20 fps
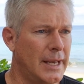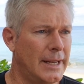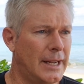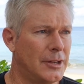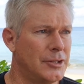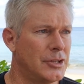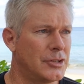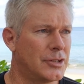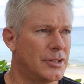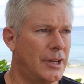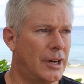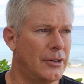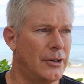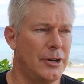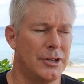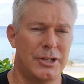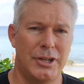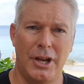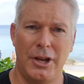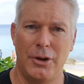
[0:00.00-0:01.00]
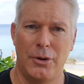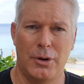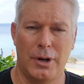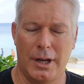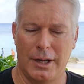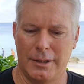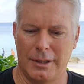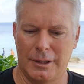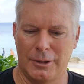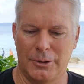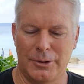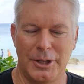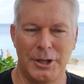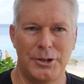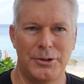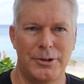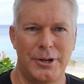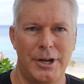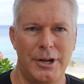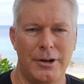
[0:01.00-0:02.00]
And I'll go ahead and tell you a little
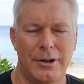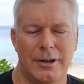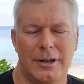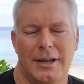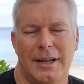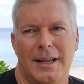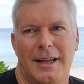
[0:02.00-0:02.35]
history here.